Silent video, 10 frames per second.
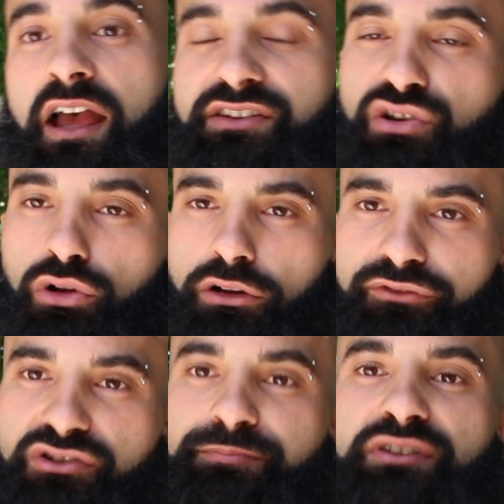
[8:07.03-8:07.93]
And so all
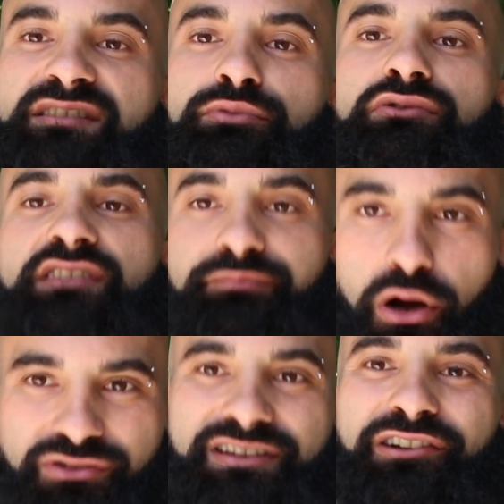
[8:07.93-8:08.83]
of those principles of
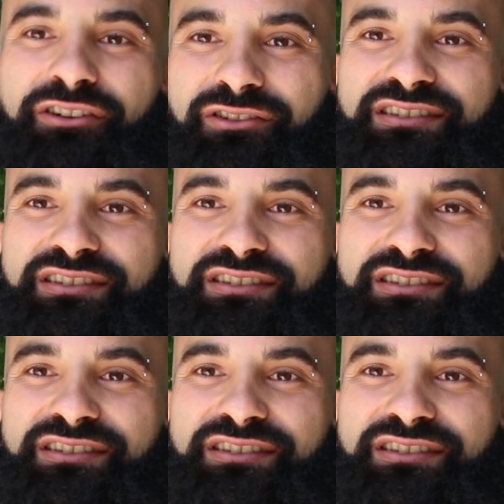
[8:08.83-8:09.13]
posterior